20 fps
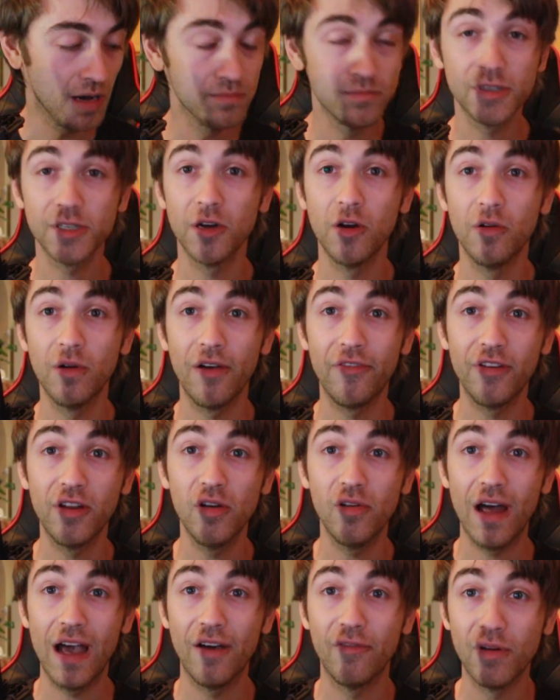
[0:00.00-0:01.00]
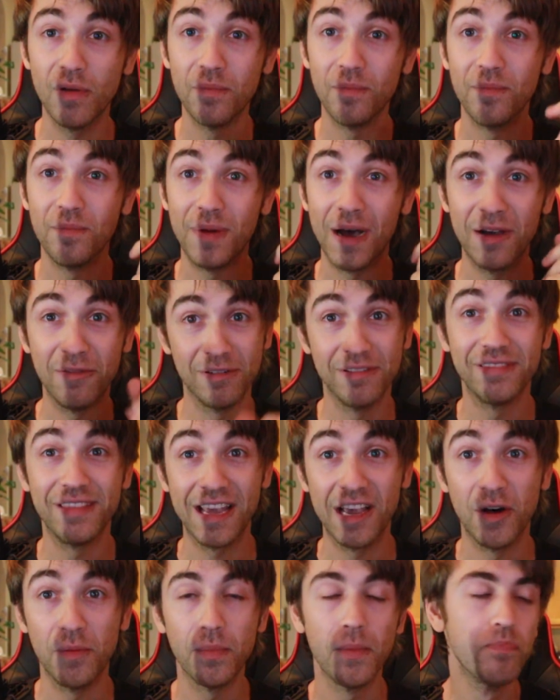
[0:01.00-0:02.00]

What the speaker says: So if you don't have one, buy one. They help.